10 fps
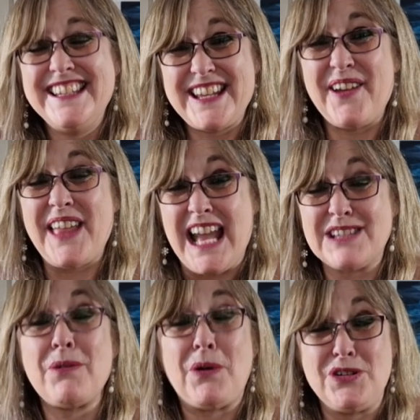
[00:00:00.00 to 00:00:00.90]
So
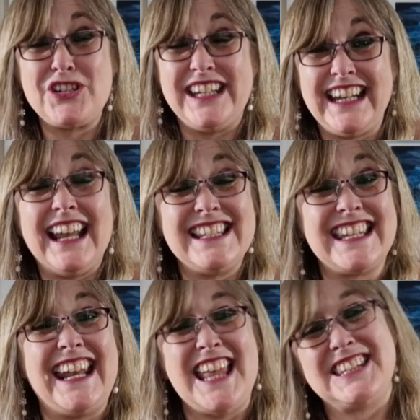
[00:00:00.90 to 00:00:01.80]
thanks for watching, and I'll
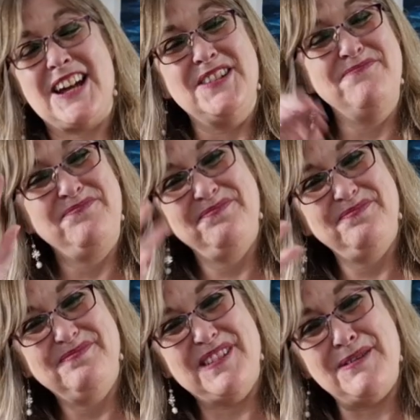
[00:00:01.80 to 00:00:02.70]
see you next time.
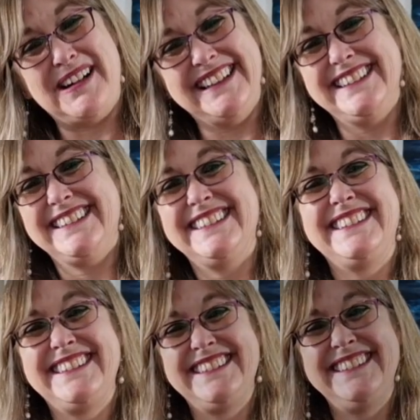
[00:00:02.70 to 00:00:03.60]
Bye bye.